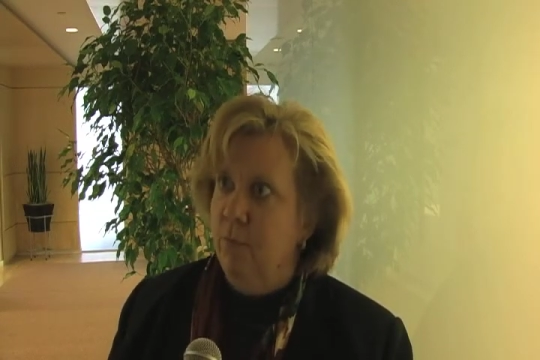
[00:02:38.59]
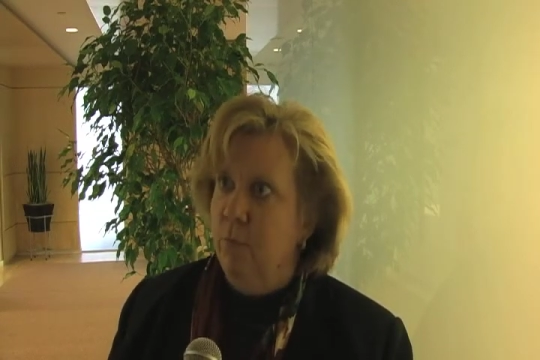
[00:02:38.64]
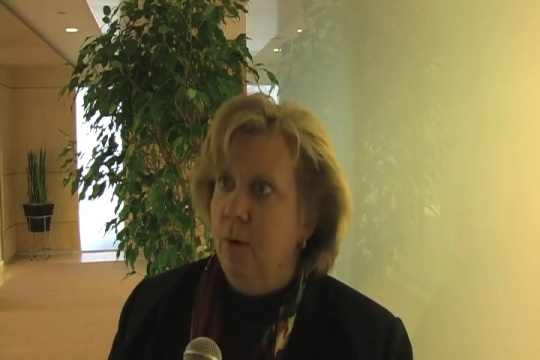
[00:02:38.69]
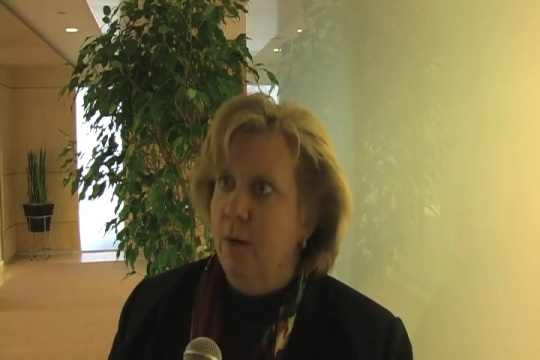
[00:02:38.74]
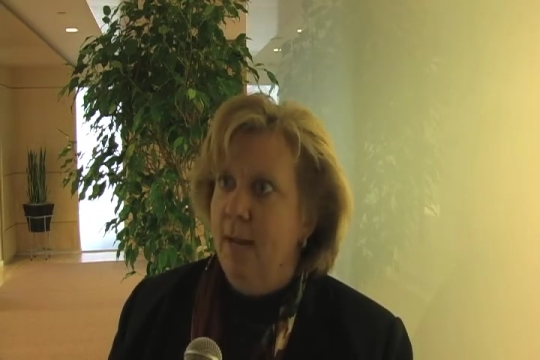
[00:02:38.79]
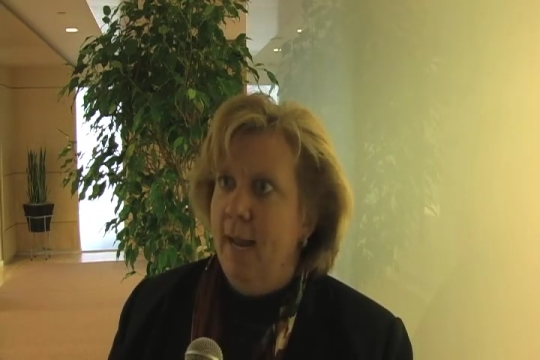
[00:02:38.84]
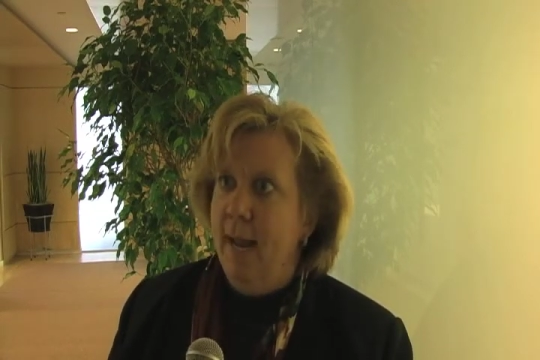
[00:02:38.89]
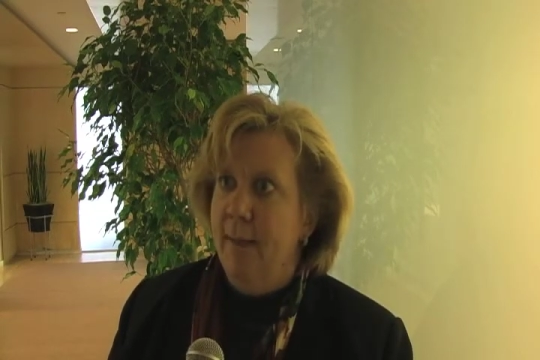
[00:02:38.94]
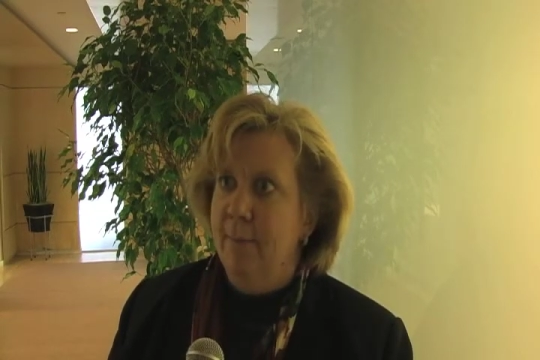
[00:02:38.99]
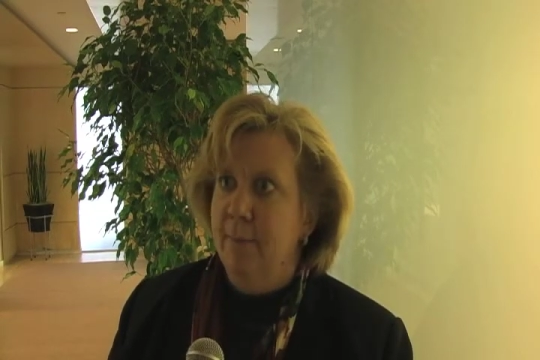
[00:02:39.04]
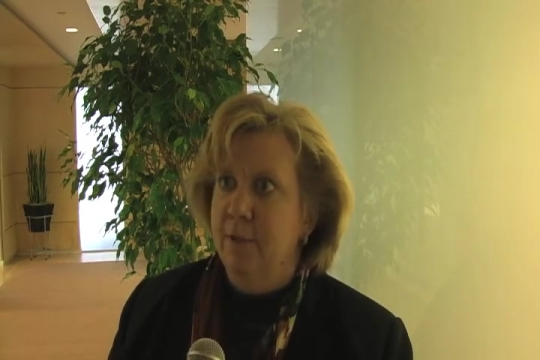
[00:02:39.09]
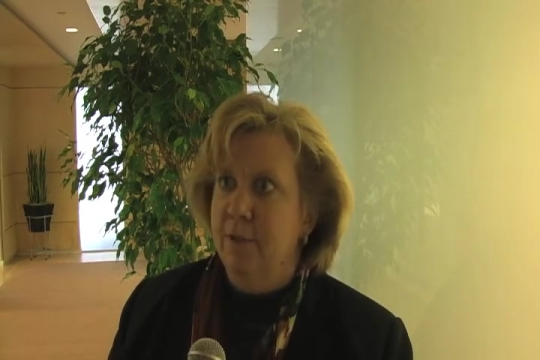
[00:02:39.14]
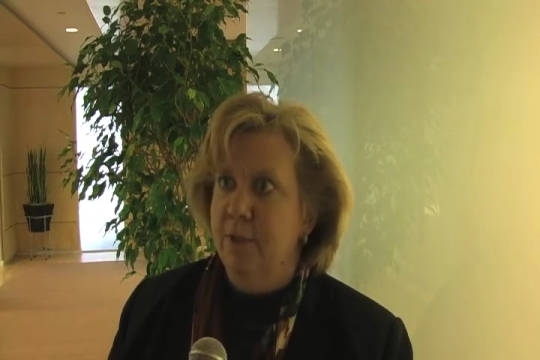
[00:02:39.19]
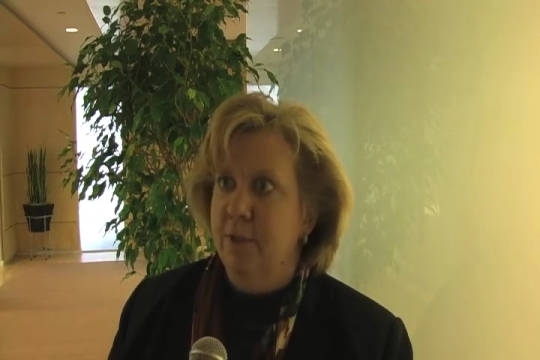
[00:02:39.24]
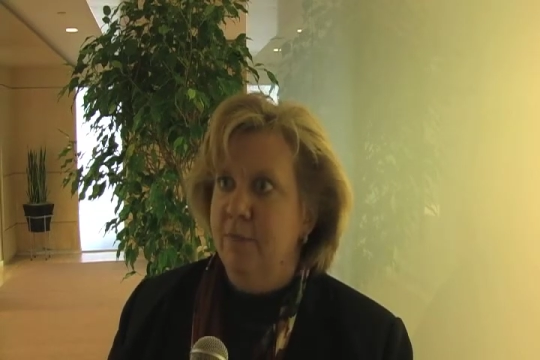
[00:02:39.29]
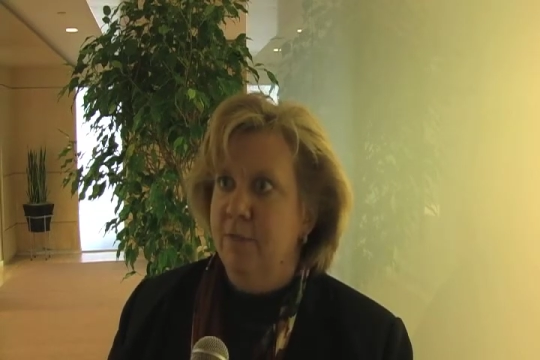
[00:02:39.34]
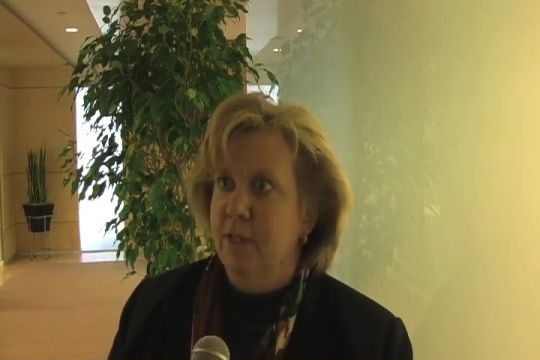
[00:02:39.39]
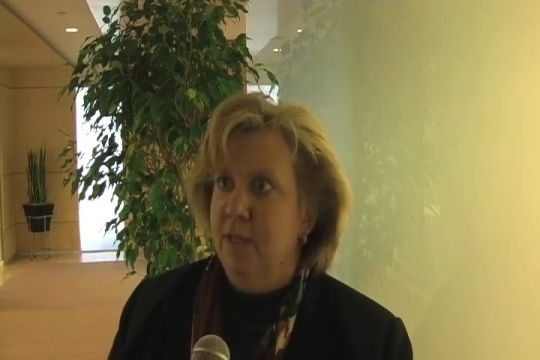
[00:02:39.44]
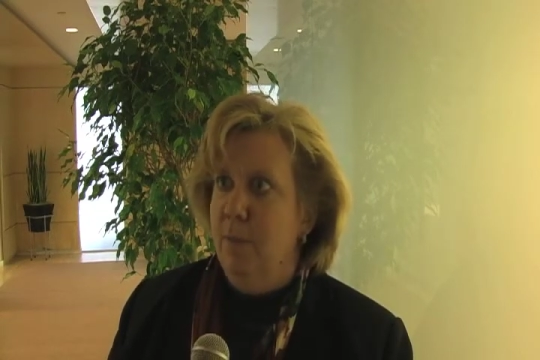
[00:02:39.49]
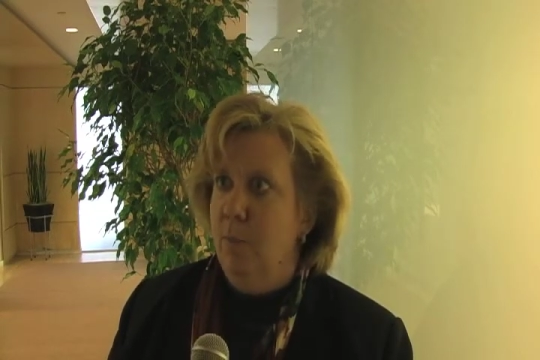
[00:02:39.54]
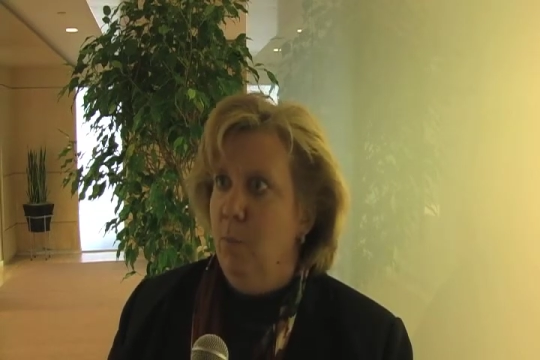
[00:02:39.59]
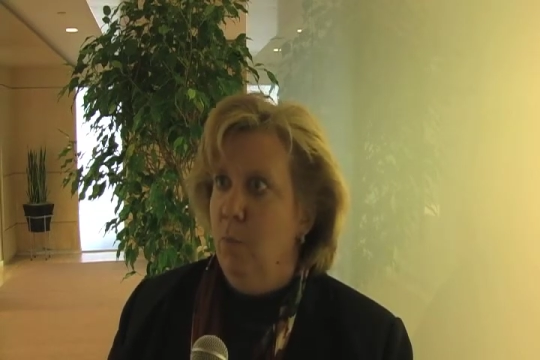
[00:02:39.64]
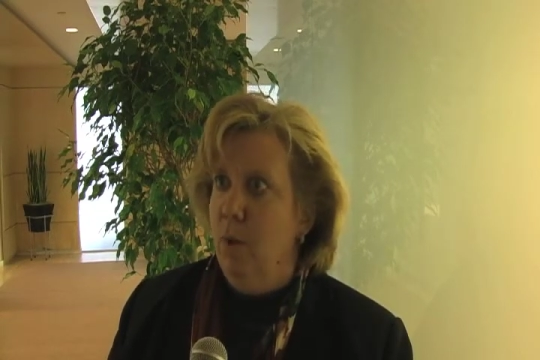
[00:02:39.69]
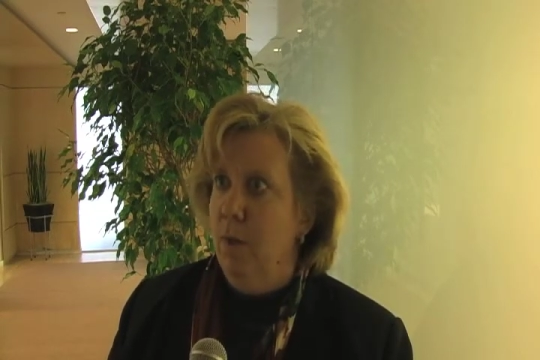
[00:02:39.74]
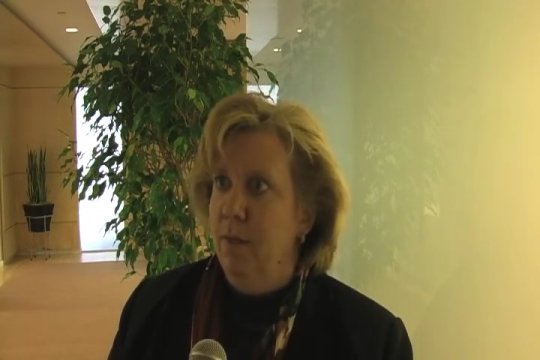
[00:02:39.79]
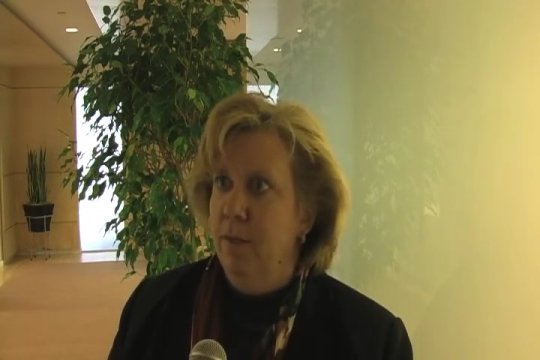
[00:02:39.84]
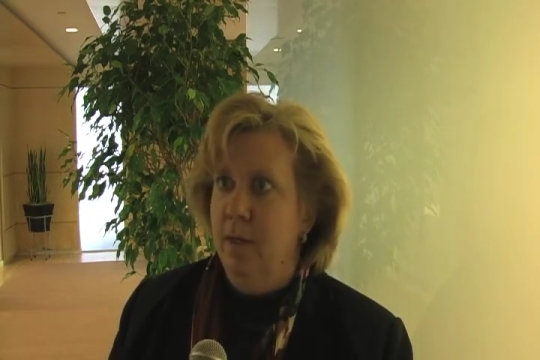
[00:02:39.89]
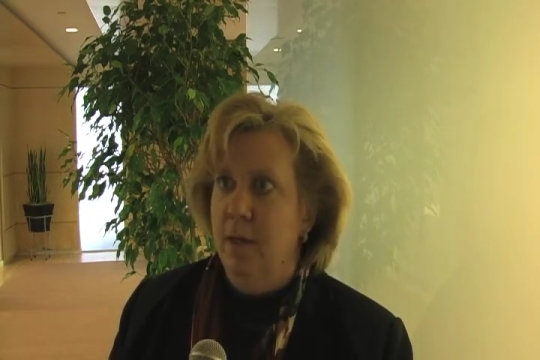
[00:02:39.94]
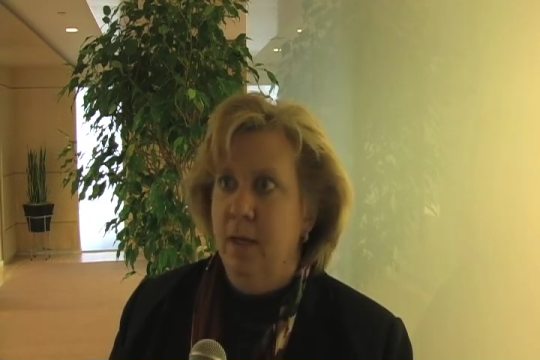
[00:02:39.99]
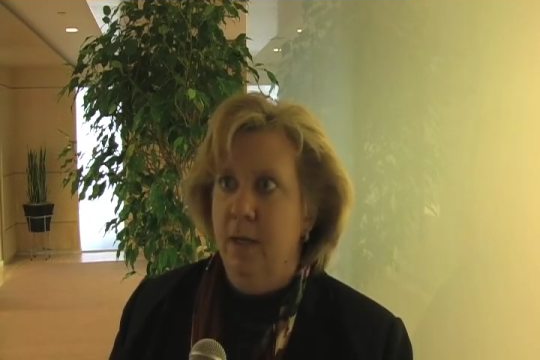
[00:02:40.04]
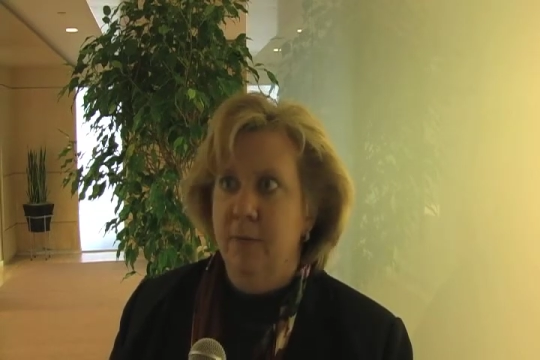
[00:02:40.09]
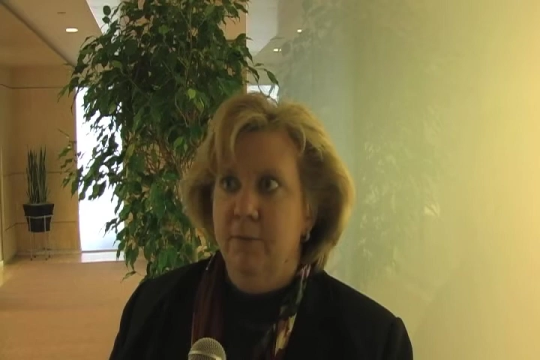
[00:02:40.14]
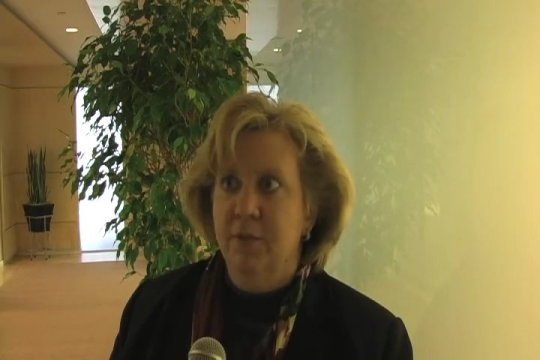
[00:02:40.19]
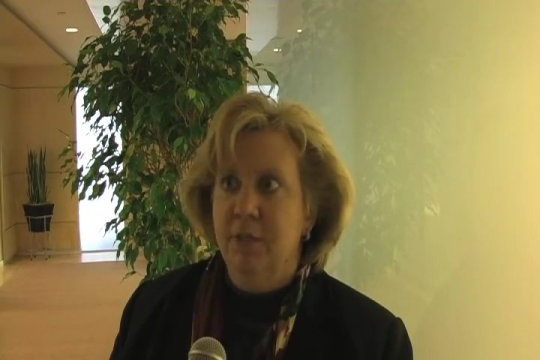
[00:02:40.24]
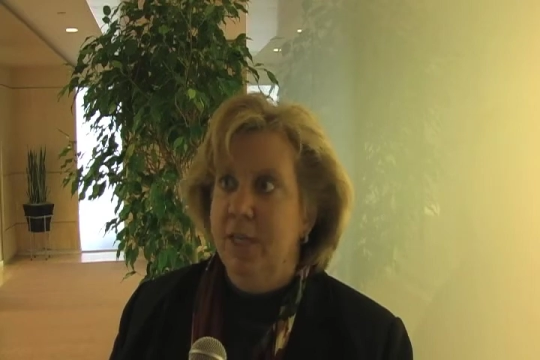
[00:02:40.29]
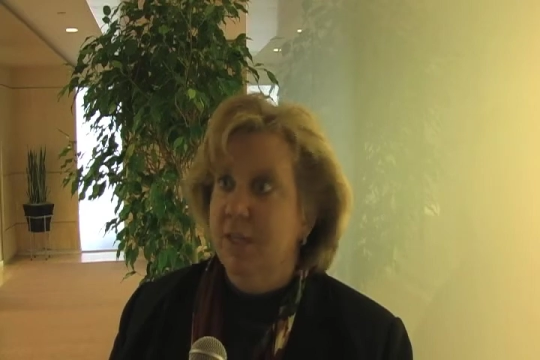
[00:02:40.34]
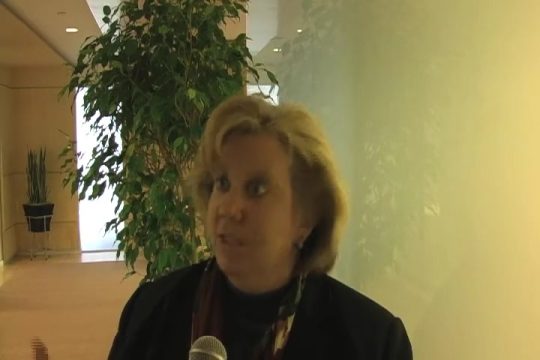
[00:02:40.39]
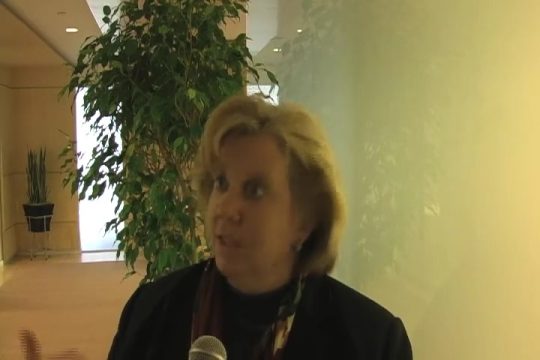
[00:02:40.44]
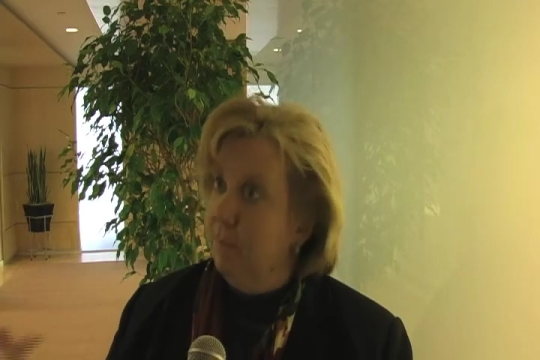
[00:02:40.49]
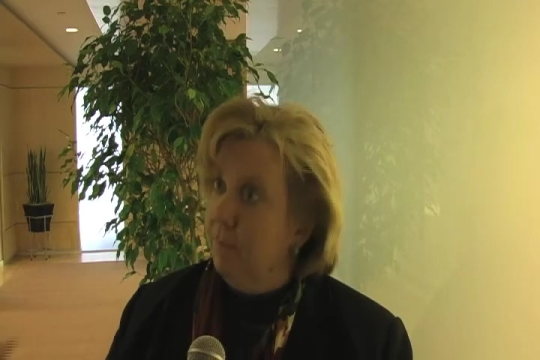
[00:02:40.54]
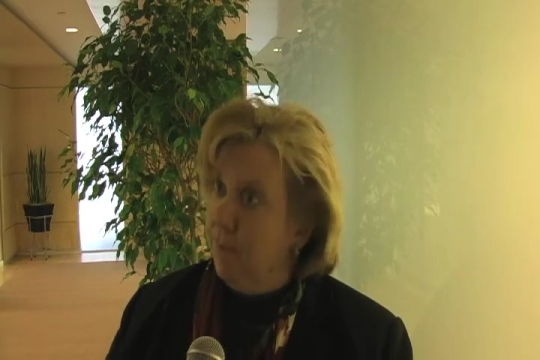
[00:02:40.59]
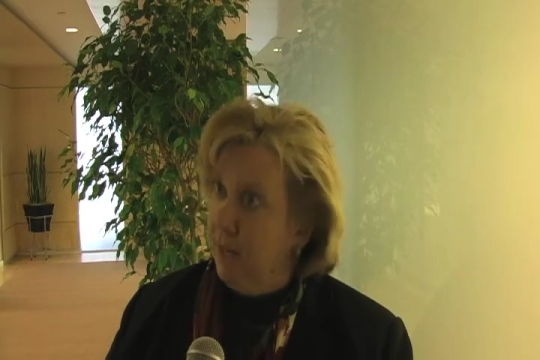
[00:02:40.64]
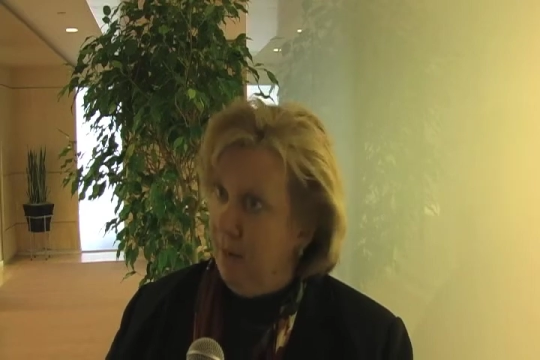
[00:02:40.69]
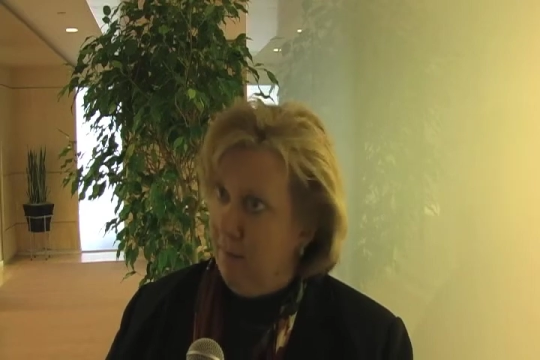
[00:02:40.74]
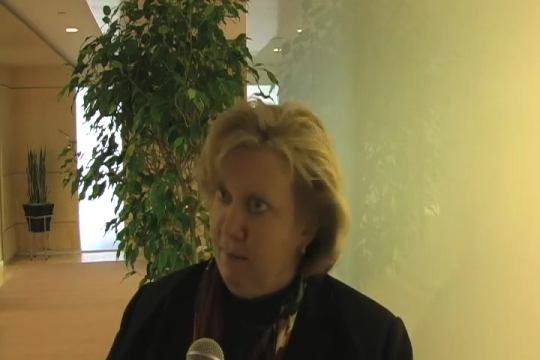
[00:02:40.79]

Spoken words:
What happens if someone says something